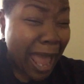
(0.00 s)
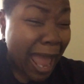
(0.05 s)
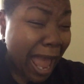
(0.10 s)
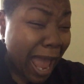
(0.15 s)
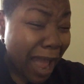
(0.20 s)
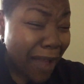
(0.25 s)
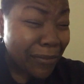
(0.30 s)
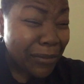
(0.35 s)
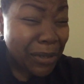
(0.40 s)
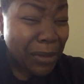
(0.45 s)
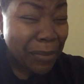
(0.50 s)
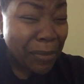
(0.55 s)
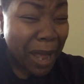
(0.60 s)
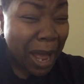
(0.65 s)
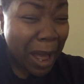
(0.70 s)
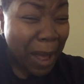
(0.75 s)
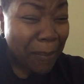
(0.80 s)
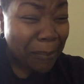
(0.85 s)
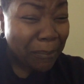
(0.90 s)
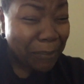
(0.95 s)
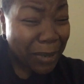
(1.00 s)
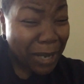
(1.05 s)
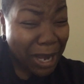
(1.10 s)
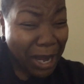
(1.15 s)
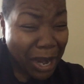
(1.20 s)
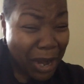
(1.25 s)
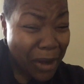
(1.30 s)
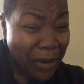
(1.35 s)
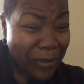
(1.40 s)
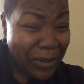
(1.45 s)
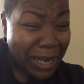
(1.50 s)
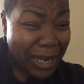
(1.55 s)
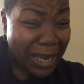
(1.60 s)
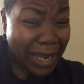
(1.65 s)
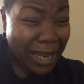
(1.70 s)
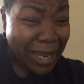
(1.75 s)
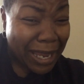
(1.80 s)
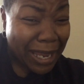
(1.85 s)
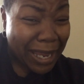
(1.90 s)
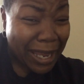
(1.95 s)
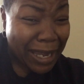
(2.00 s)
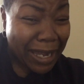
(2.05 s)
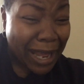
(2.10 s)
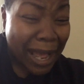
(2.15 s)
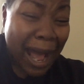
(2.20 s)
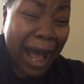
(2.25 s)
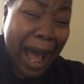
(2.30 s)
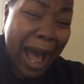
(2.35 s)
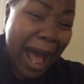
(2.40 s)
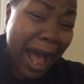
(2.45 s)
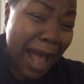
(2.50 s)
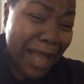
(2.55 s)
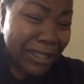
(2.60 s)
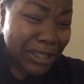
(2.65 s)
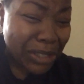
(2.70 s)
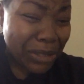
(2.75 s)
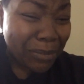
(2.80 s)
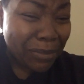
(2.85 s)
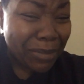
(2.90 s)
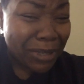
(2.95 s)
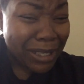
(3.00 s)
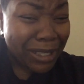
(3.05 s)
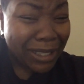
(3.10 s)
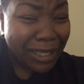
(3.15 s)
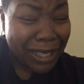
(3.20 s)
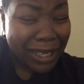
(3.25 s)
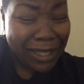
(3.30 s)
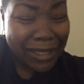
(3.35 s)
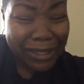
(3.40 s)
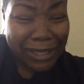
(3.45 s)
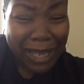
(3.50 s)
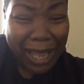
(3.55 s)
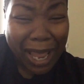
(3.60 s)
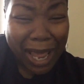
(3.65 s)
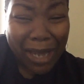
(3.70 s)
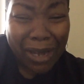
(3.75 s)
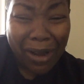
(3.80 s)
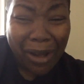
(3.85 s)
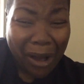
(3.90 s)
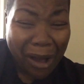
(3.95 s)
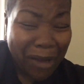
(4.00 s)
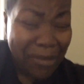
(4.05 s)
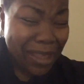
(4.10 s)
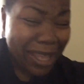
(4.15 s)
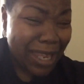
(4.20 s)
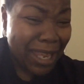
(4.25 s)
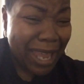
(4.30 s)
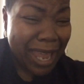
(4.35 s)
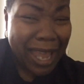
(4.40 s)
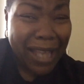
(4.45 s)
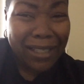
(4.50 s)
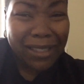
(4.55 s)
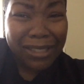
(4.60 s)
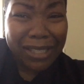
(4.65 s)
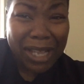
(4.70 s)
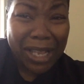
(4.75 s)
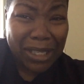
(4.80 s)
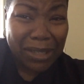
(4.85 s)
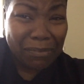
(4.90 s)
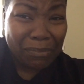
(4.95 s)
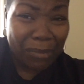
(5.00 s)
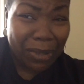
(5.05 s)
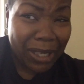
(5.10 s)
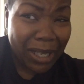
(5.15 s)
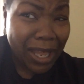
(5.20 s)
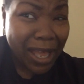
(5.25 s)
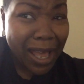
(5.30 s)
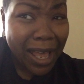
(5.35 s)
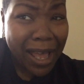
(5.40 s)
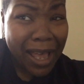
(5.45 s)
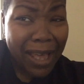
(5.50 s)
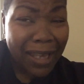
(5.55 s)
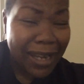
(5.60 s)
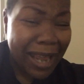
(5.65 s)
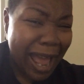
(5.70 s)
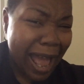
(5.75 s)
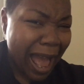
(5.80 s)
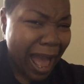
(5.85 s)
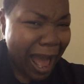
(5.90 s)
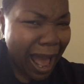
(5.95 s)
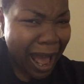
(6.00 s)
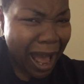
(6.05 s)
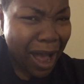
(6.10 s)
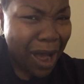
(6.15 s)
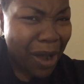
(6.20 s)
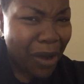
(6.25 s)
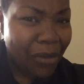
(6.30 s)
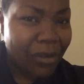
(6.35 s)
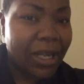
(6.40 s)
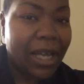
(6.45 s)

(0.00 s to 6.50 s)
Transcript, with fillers: After my period, I should be getting that all that excess blood out.